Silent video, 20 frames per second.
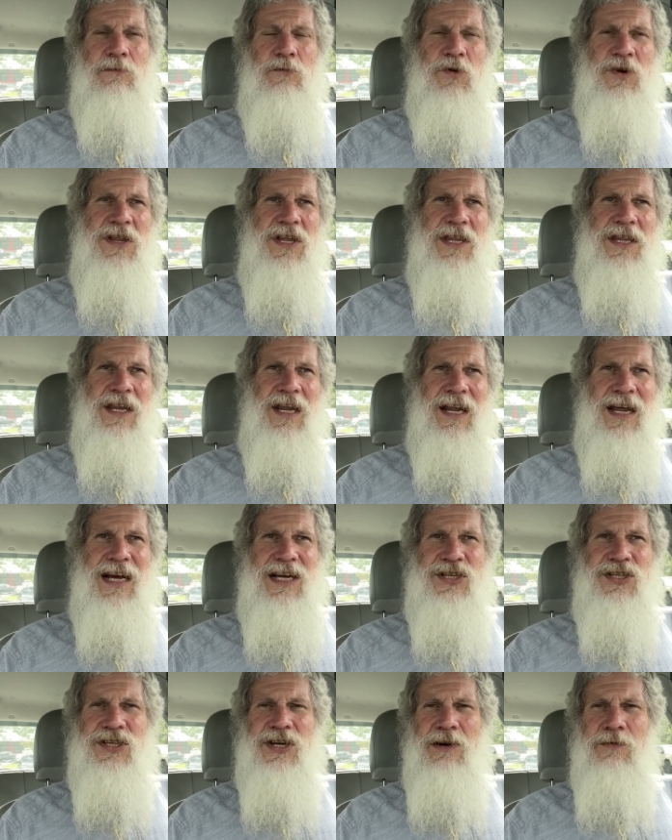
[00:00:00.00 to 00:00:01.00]
within the
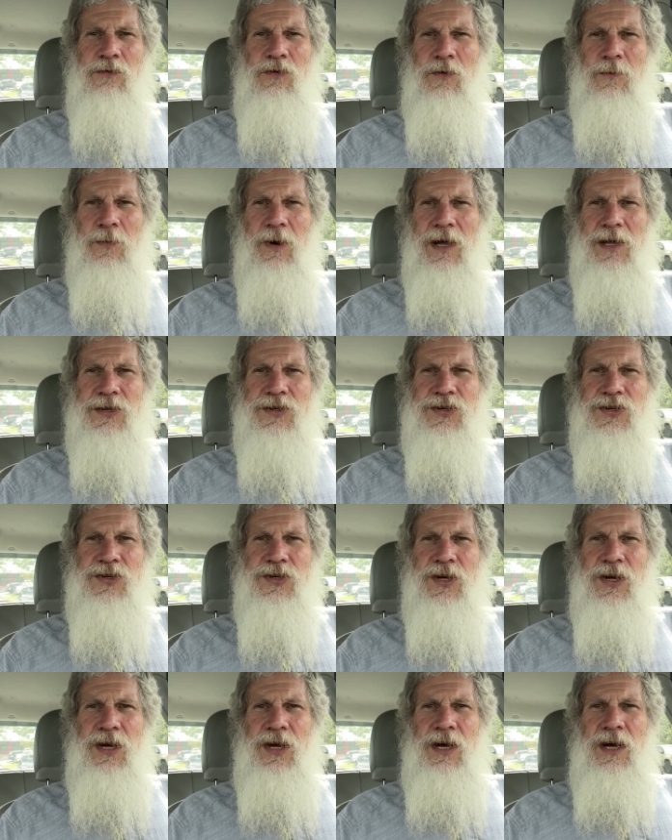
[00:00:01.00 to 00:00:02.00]
last several months
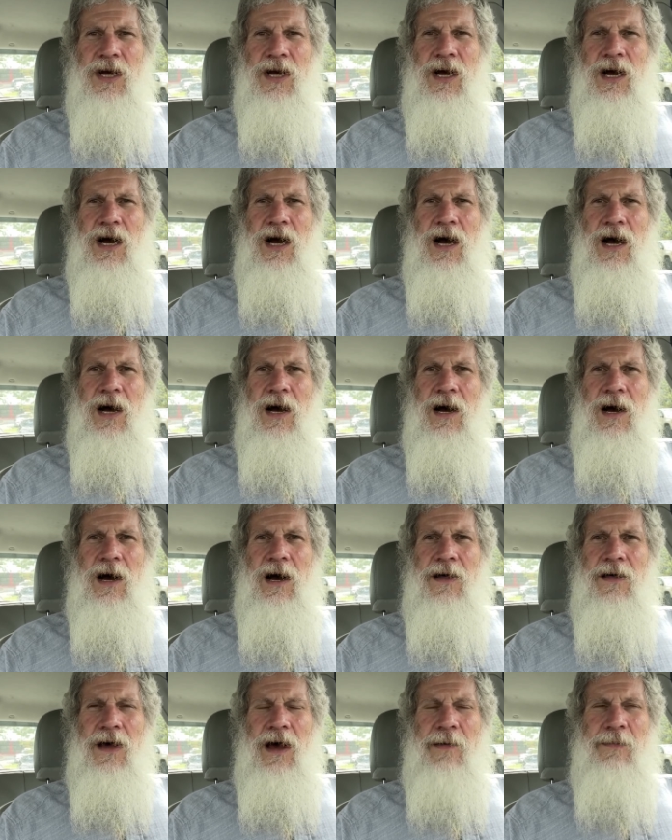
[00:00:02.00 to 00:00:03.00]

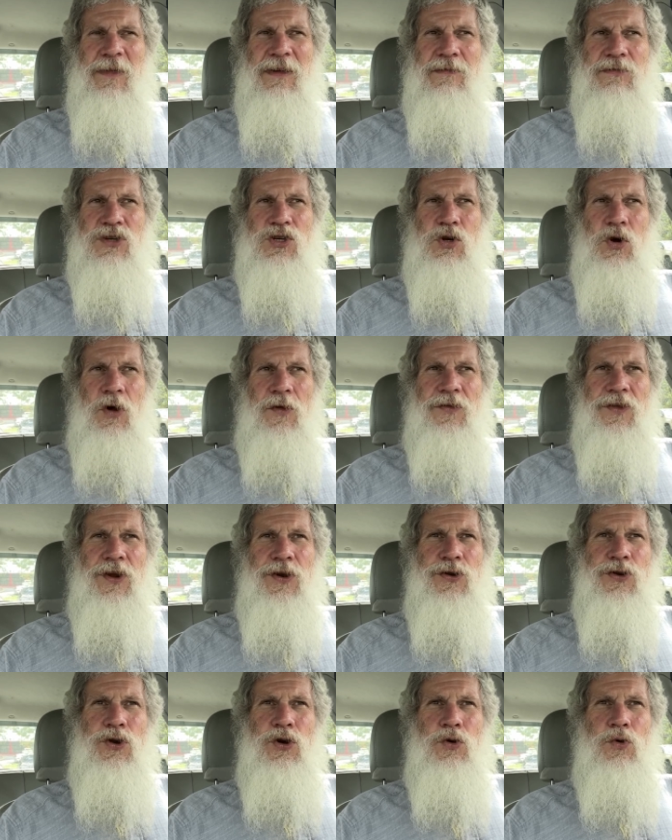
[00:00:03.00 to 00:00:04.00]
I believe it's called the
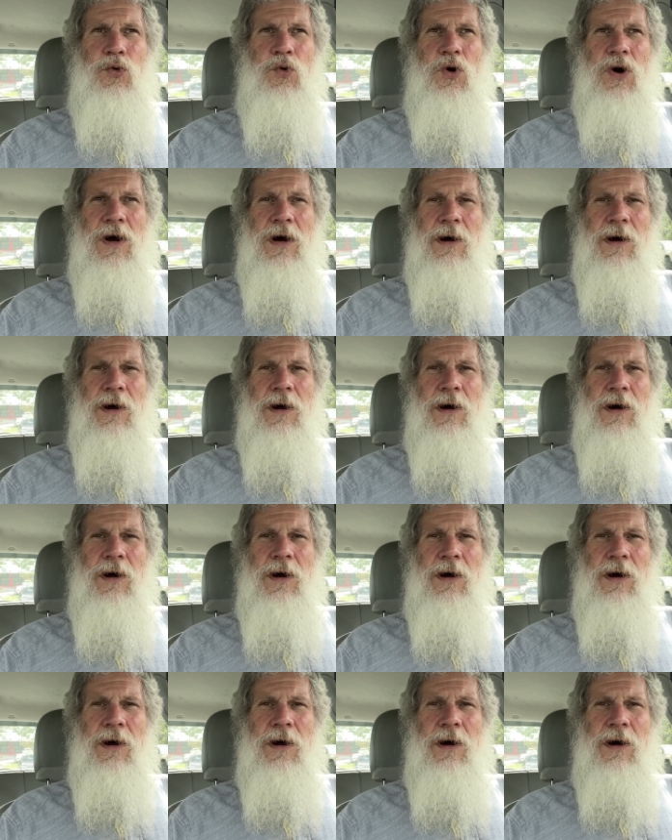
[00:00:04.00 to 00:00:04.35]
new